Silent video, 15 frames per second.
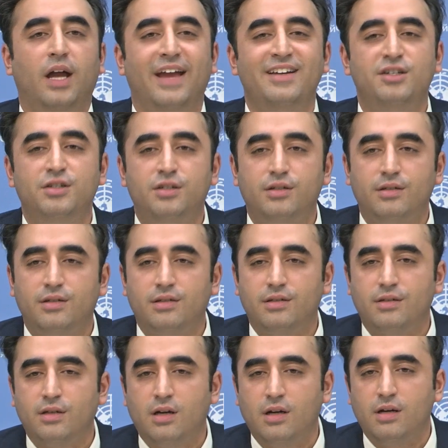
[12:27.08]
in
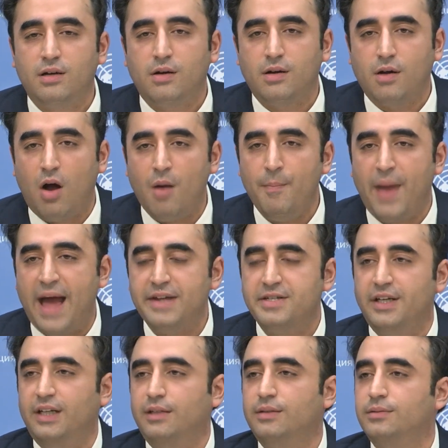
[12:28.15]

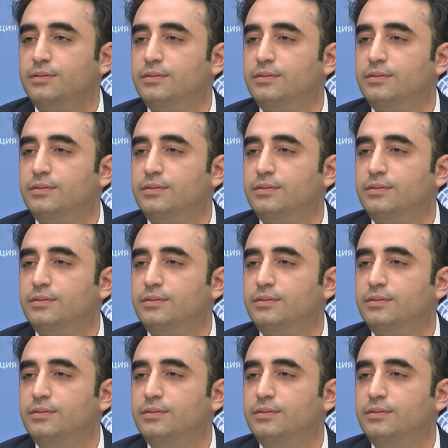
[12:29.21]
combating,